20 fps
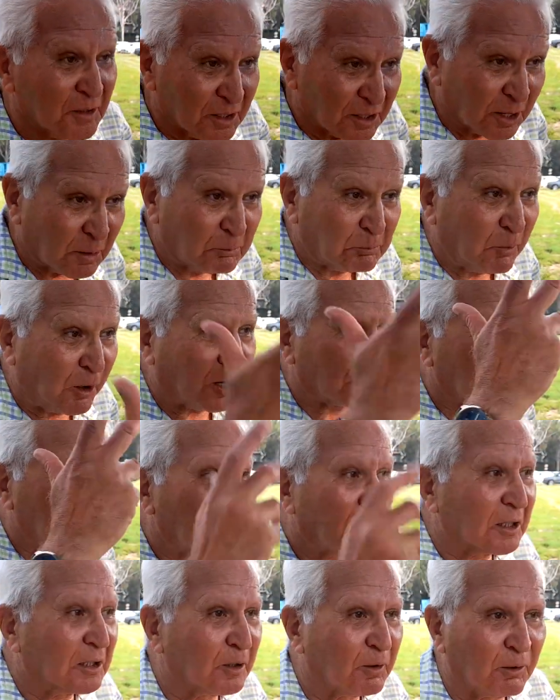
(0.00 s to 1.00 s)
a posh
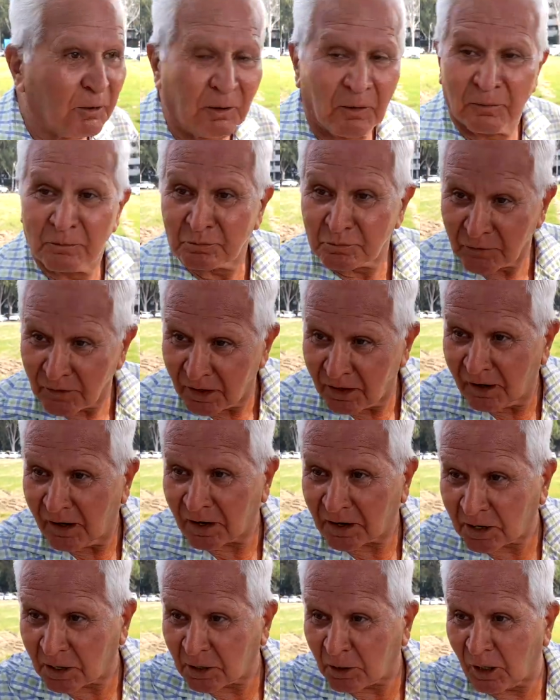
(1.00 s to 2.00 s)
bungalow, a
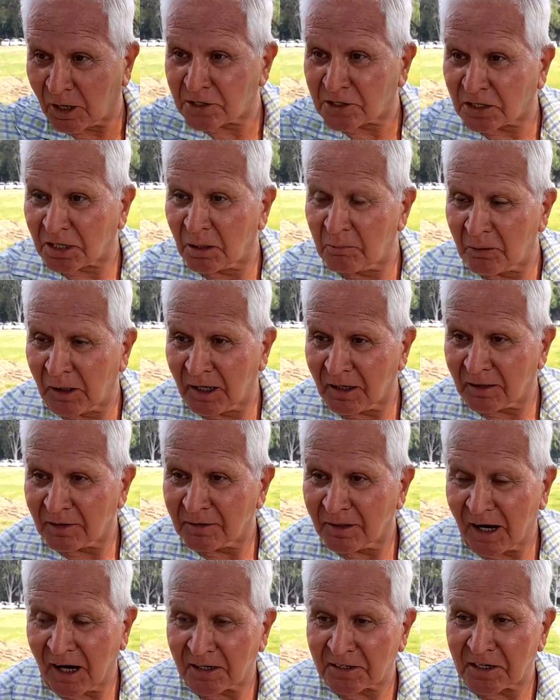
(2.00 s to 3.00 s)
constable
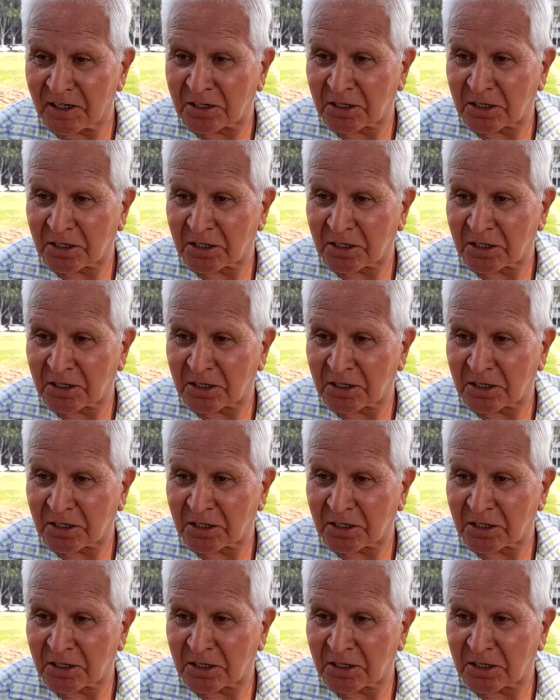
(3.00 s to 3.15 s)
as a